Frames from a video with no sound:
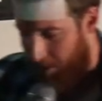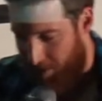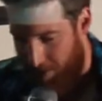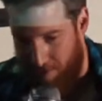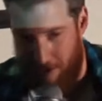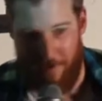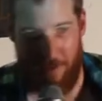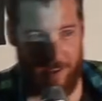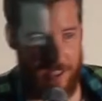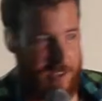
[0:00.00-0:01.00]
because
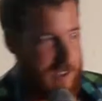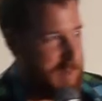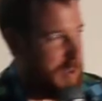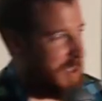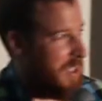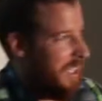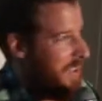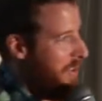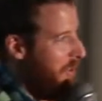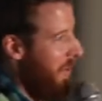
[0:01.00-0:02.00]
travel is a good emotion
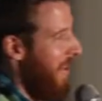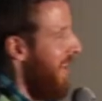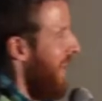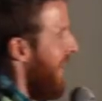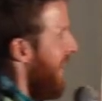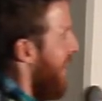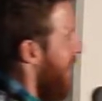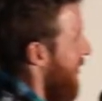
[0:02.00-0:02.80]
to you